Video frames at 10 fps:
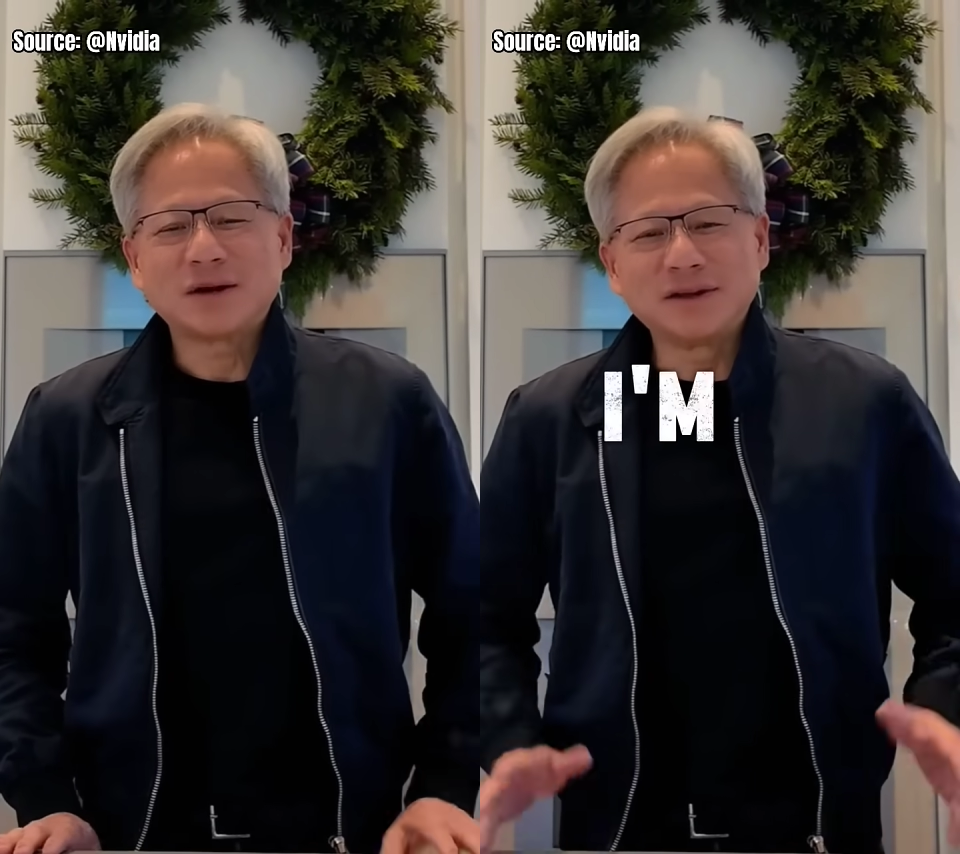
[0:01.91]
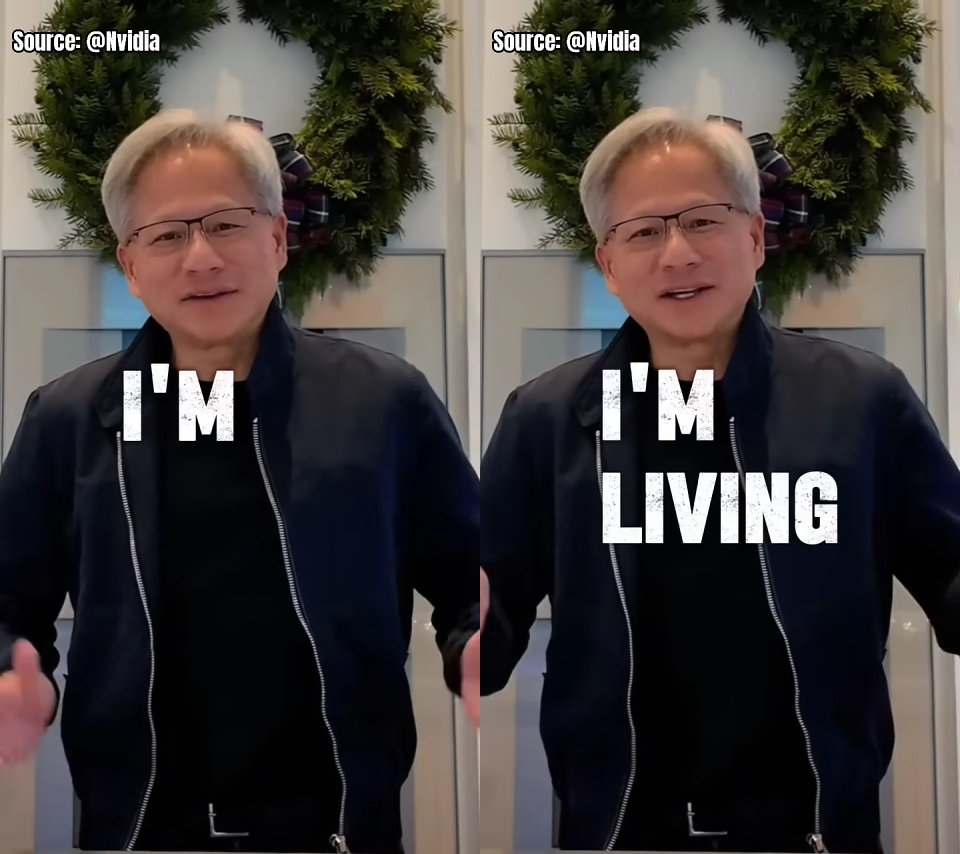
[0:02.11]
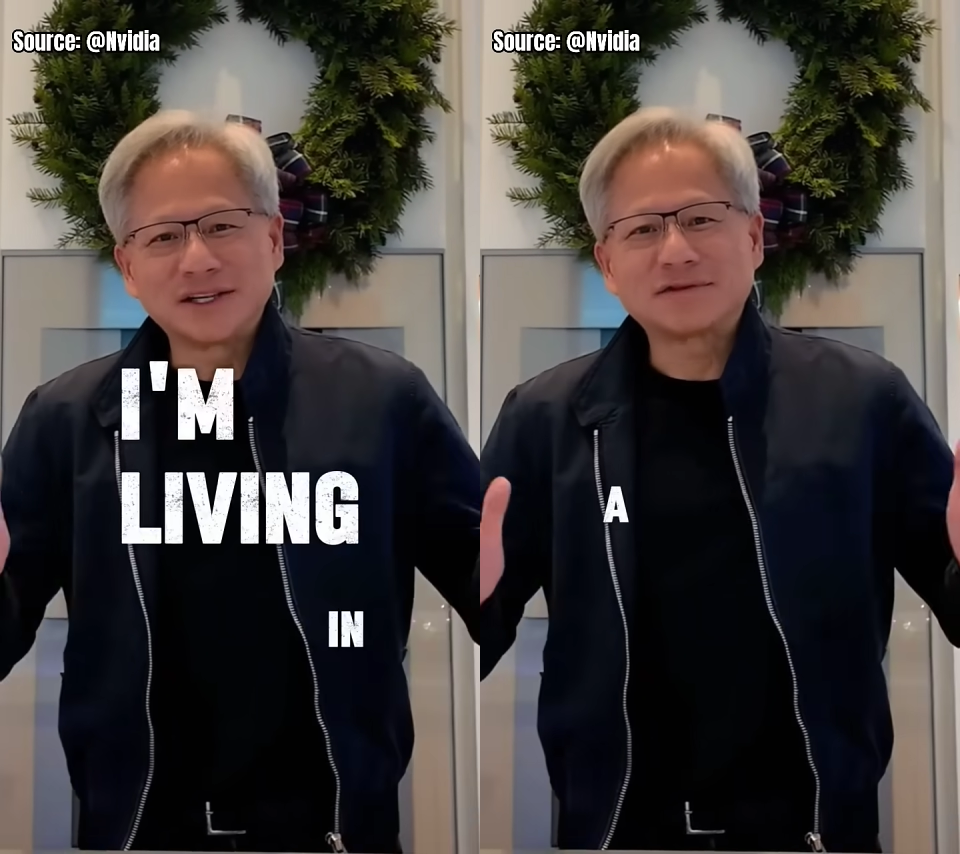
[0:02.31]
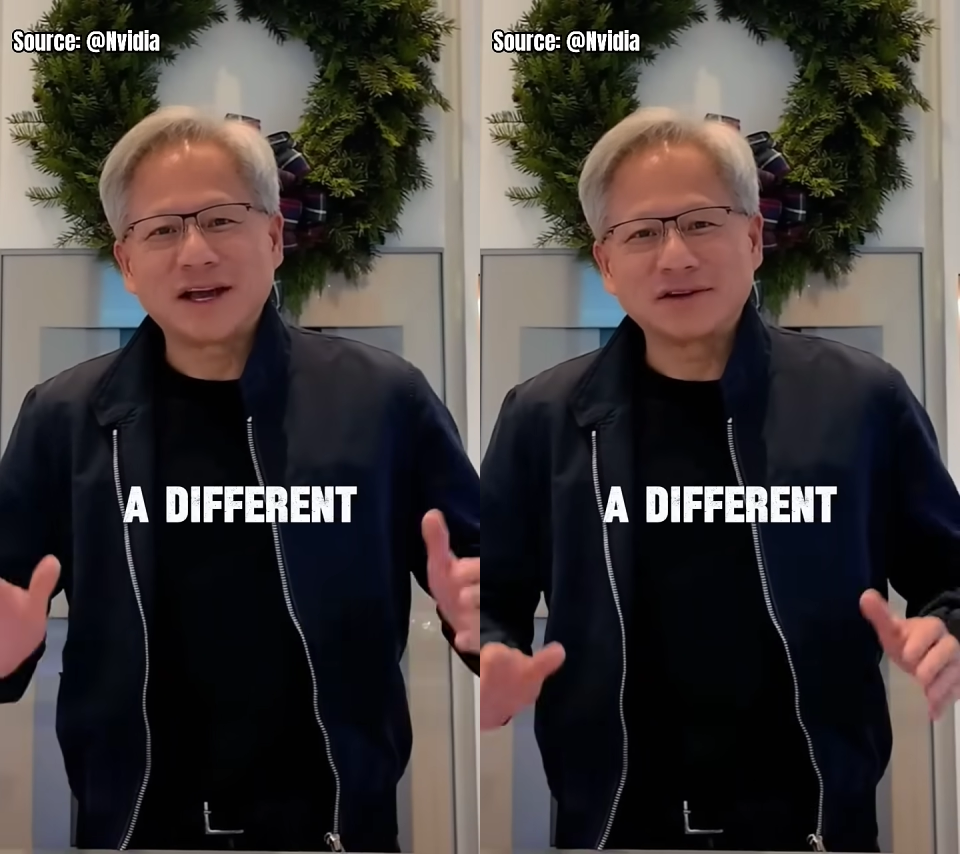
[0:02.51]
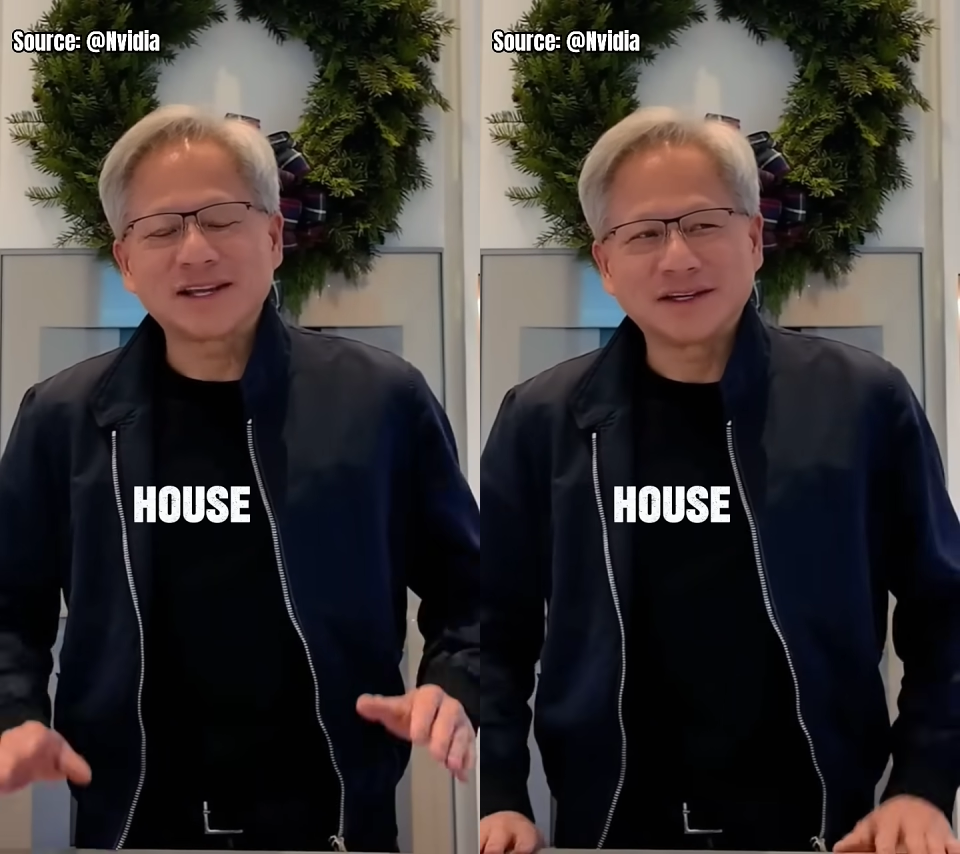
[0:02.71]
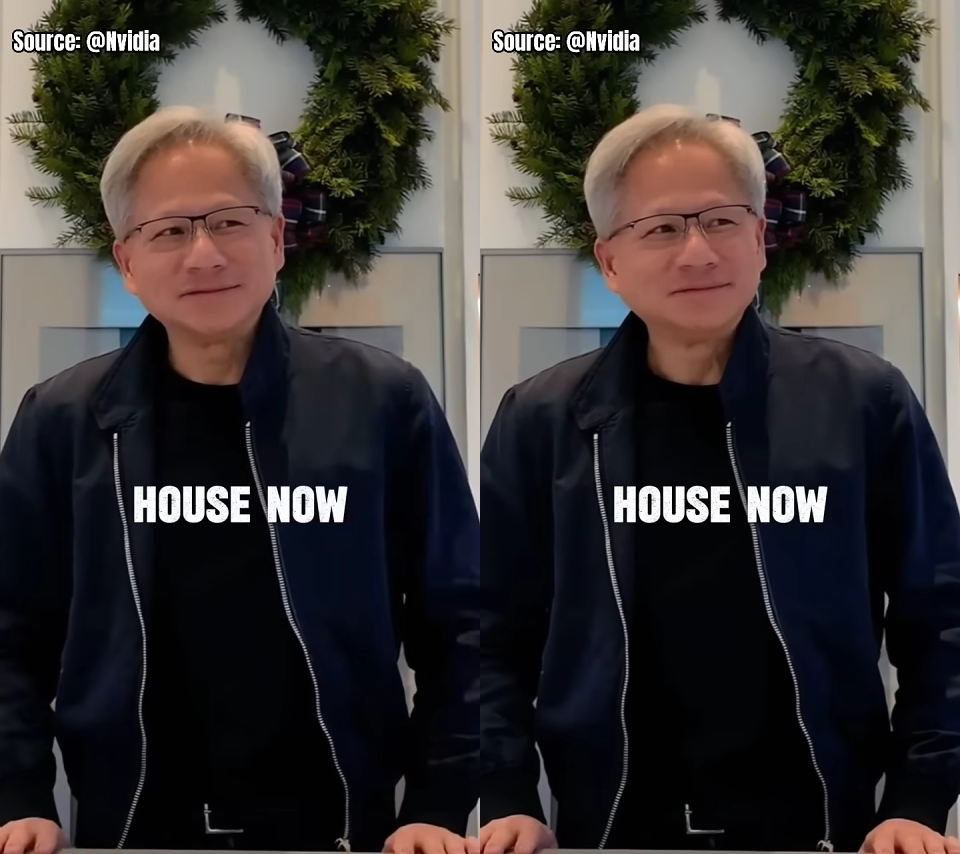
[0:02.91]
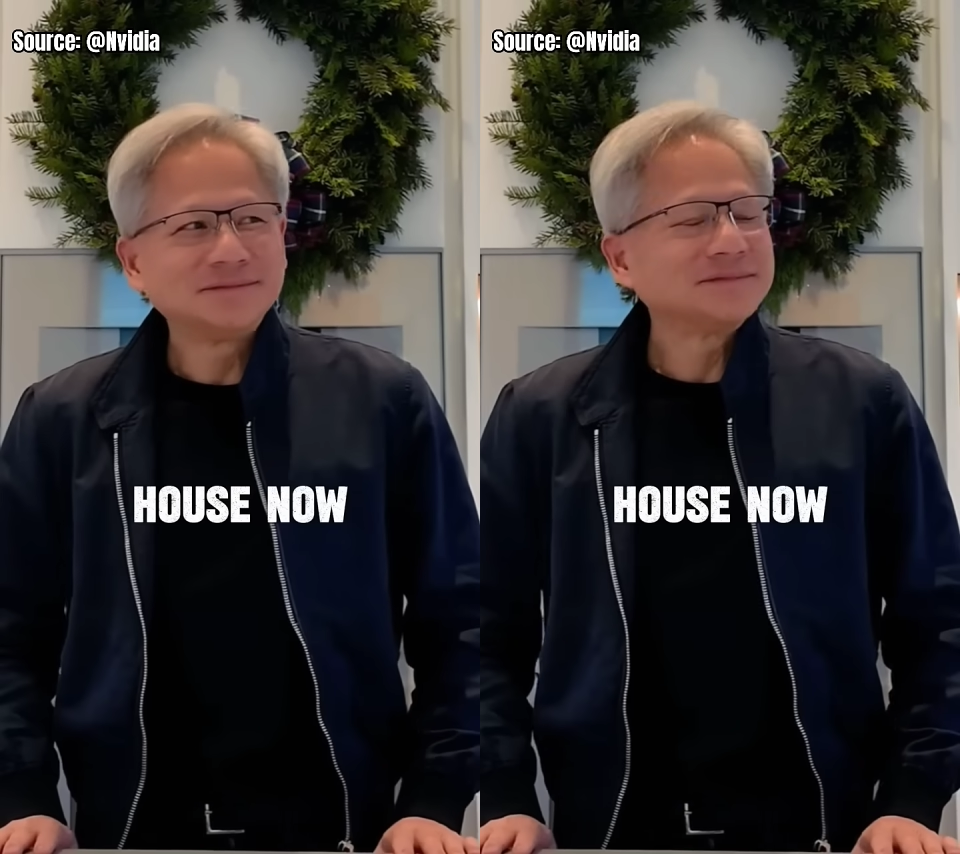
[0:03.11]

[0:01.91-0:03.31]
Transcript: I'm living in a different house now.